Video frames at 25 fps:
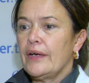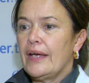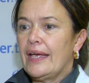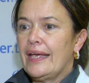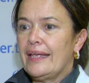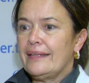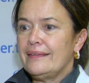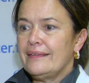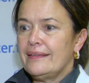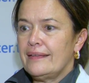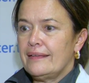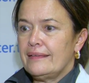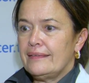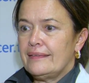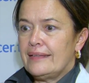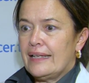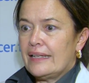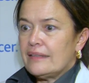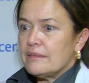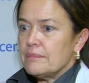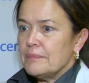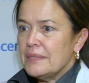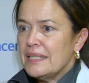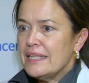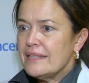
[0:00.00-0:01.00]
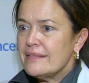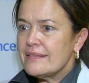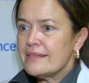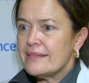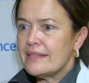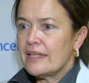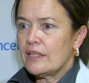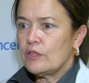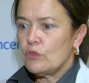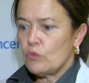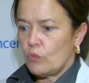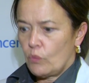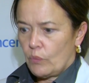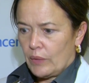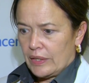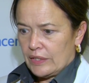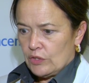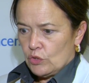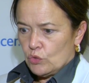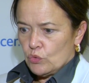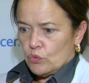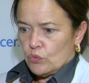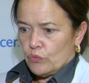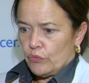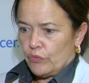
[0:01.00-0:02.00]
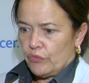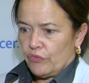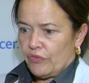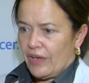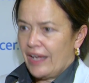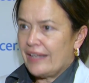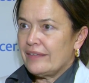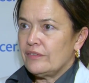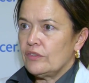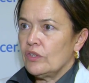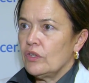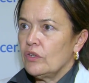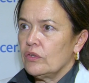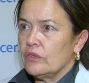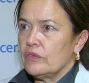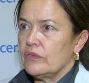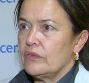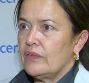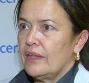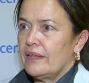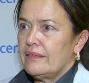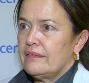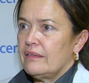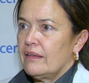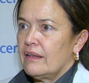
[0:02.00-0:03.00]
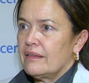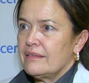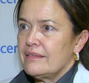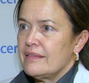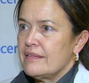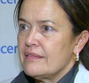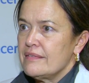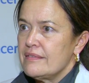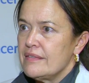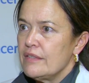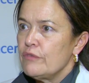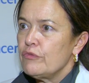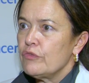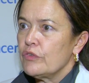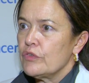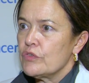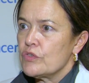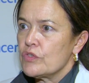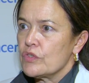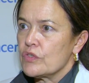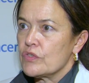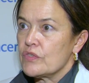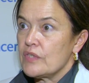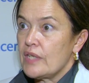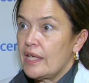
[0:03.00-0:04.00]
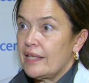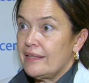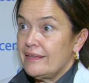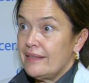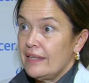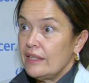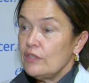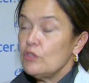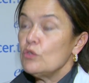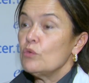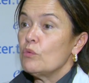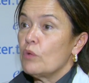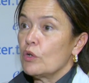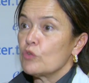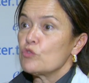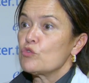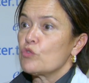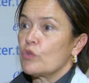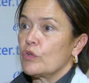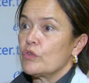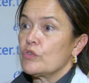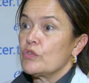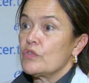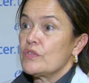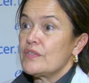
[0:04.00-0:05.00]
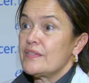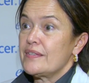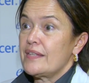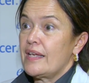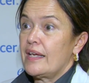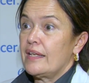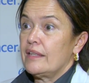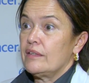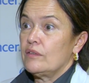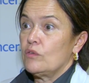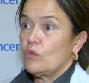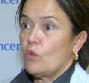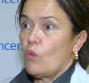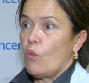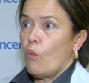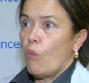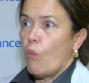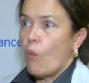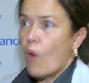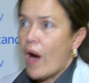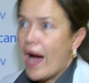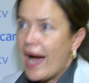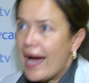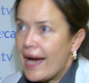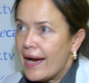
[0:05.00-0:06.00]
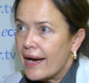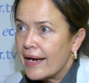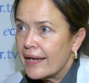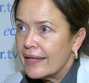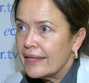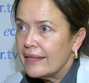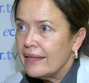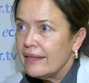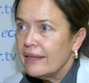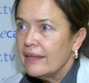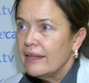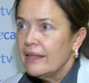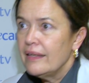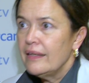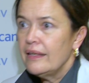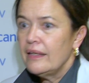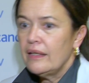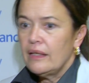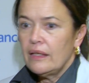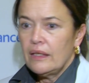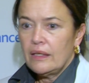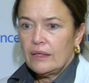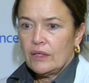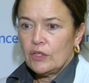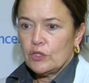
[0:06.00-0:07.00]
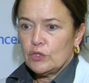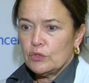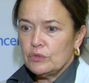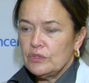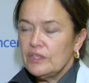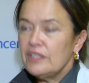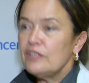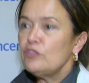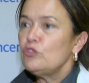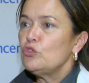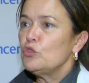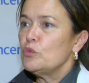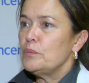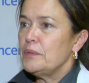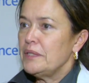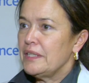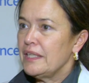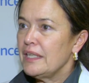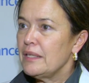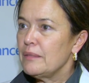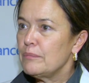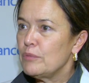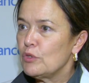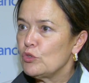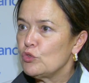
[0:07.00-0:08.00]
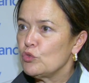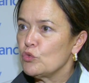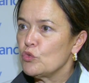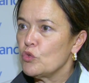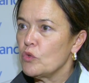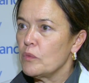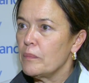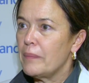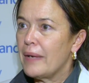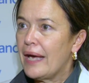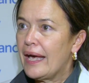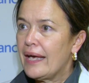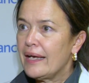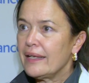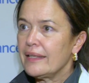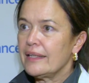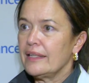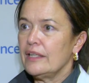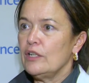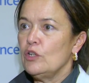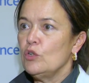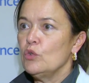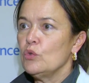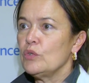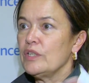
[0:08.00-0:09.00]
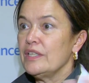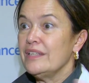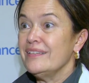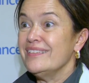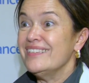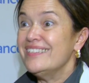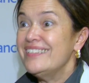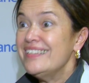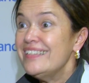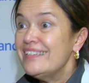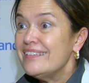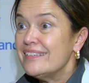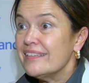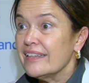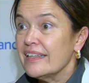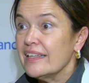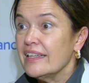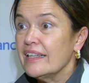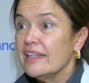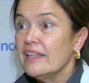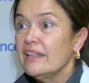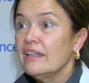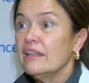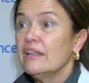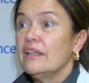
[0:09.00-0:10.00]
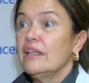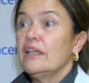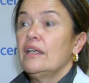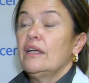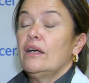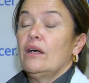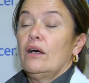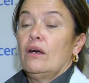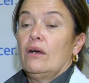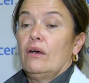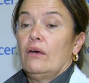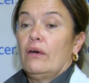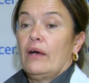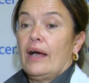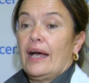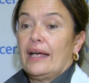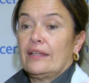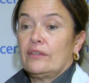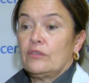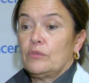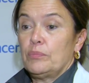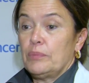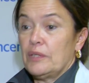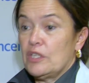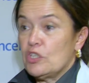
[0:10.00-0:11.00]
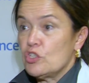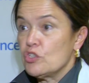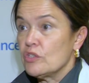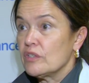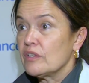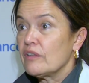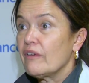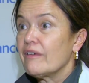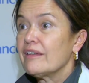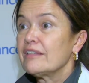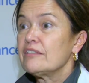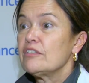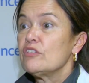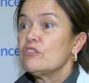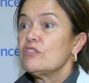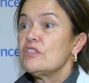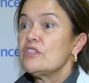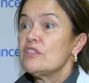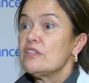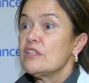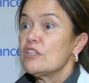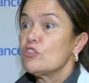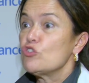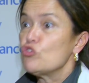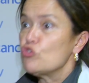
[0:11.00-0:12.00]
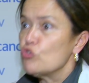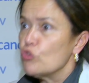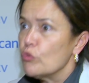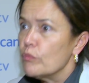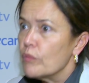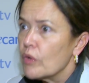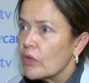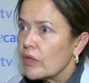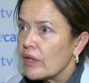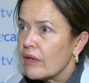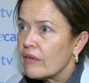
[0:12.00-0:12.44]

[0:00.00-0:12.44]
and that means that when you find out that there are these differences and then you want to understand why, you need to be able to go back and look in detail at patient characteristics, tumor